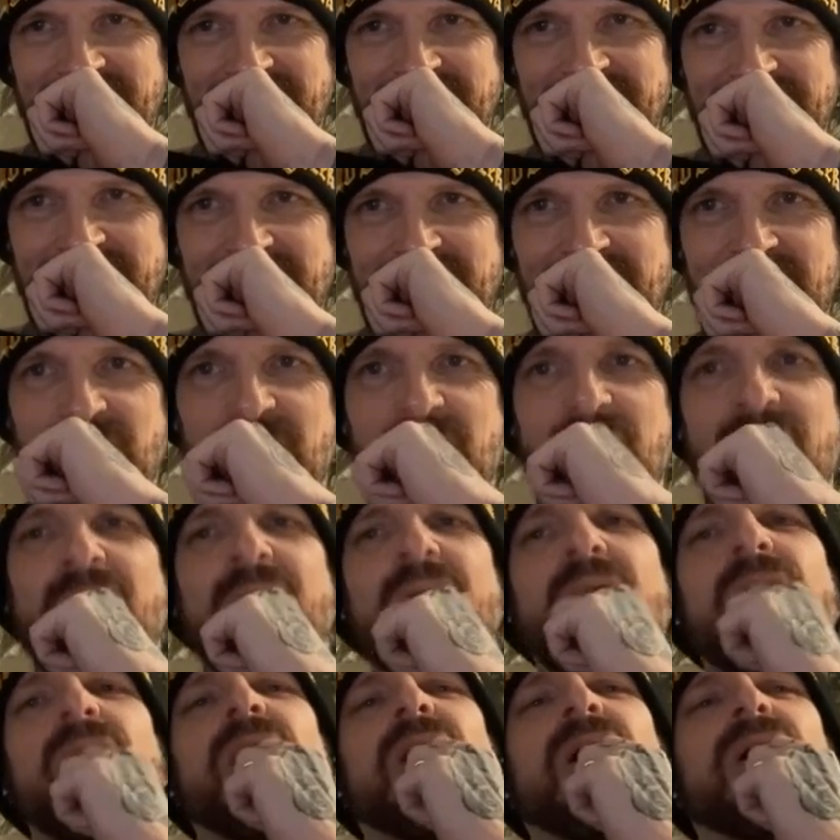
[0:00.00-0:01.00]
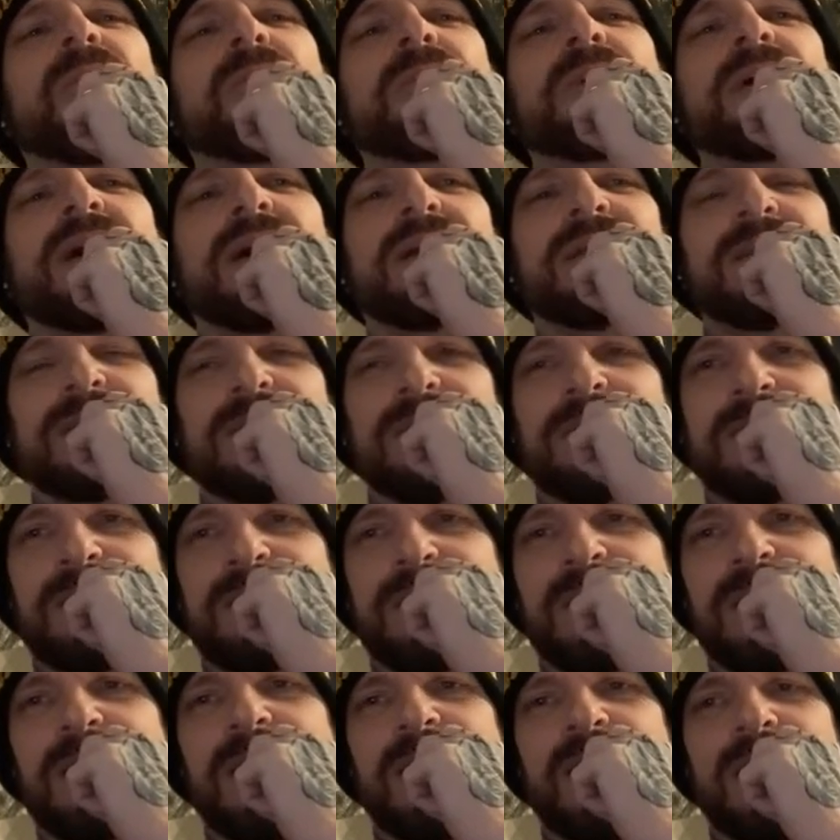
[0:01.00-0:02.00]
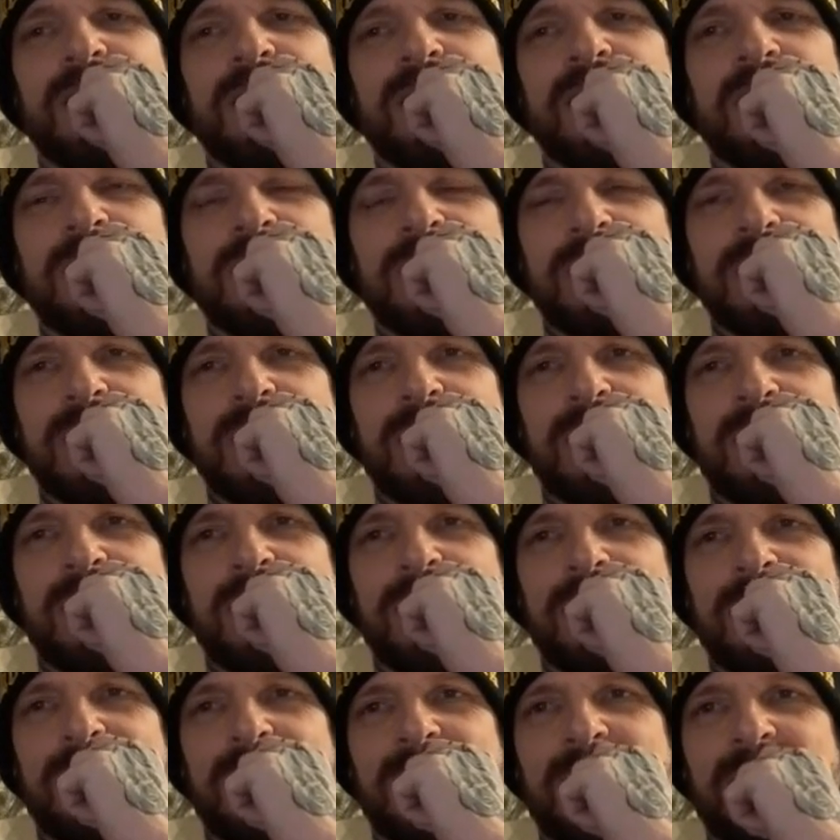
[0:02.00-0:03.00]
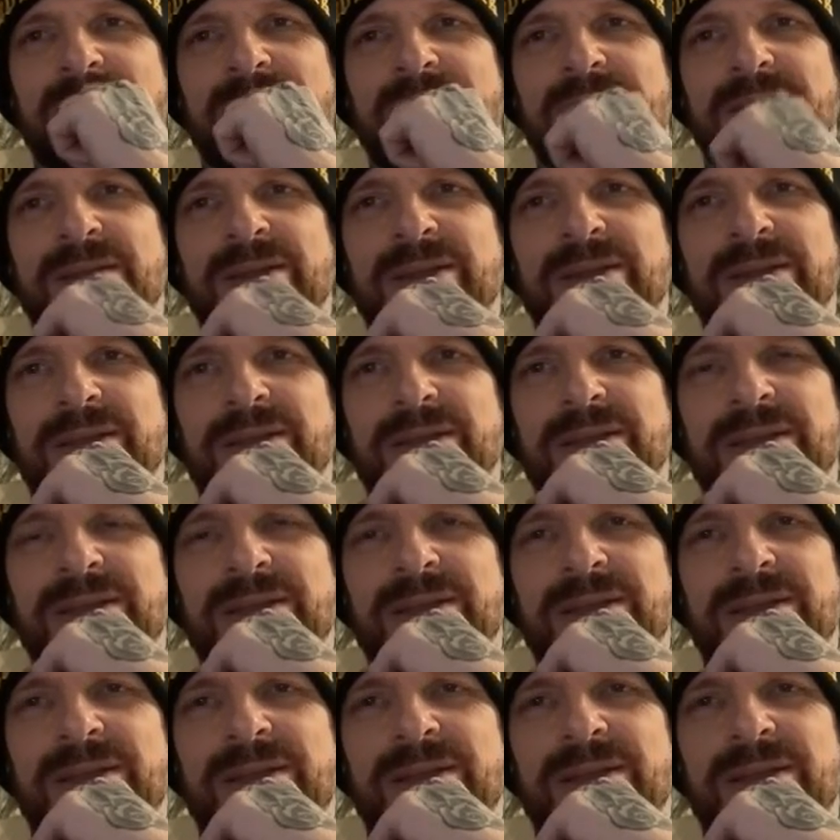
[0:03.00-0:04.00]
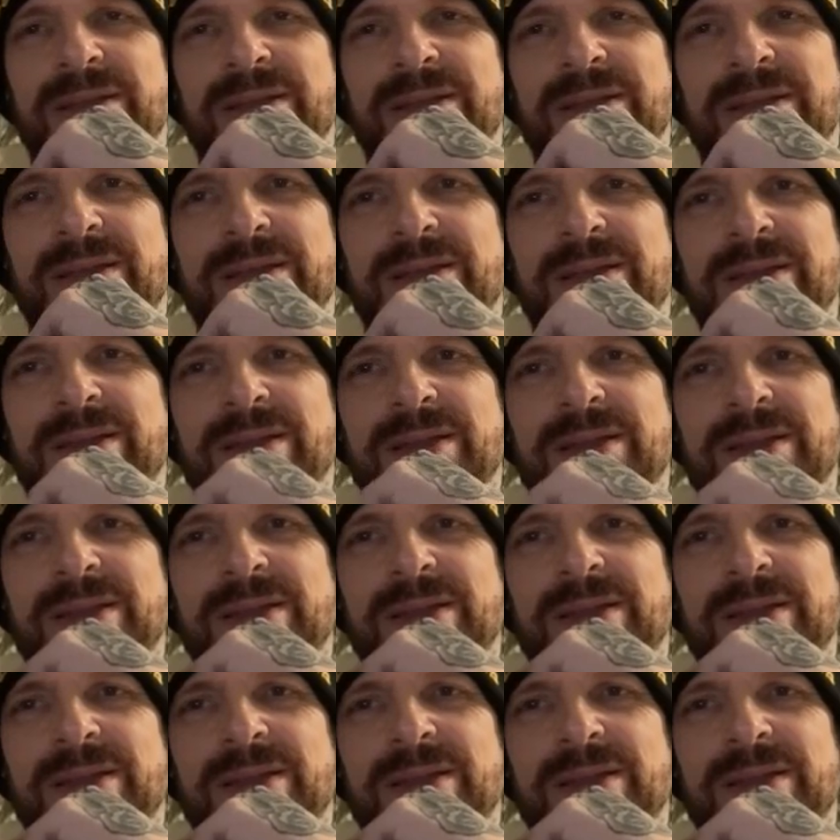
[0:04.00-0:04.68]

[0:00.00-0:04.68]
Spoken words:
(silent)